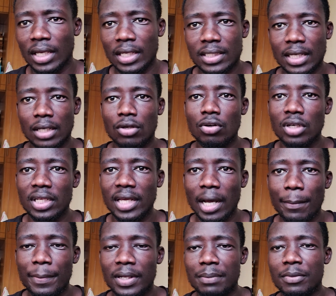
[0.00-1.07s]
It can only
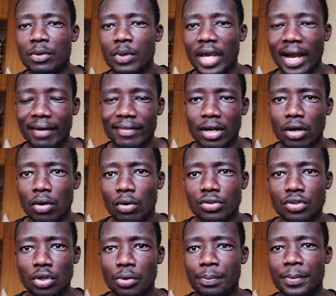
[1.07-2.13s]
happen when we have a
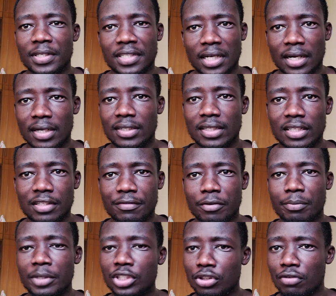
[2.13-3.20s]
closed loop integrated
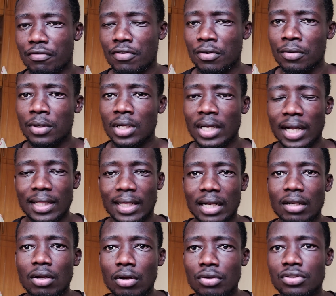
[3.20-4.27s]
information flow, and
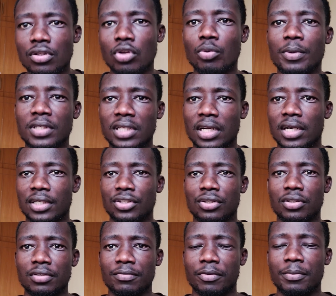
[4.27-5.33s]
that closed loop
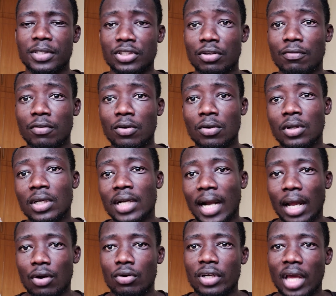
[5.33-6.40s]
integration information flow
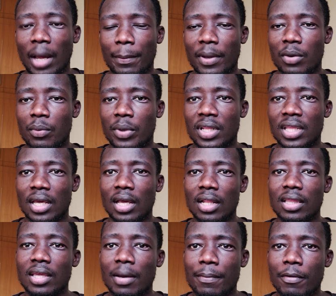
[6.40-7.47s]
can only happen when the
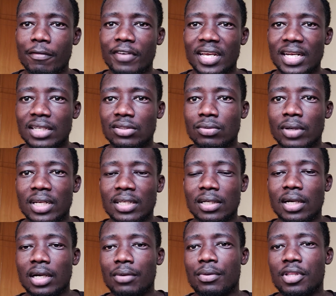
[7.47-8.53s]
healthcare providers who are
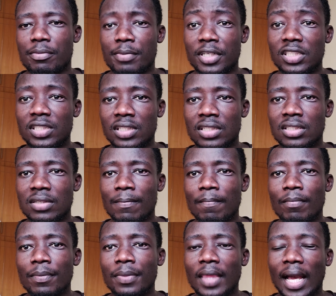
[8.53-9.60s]
interacting with the patients
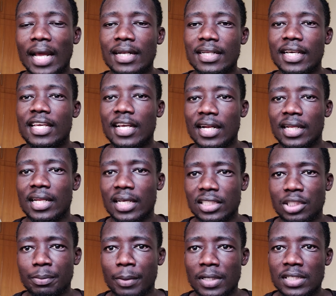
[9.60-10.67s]
are taking
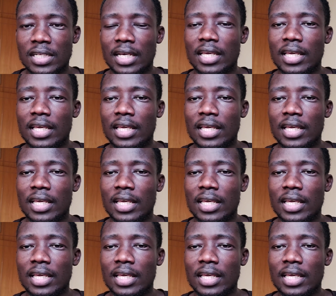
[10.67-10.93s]
leadership and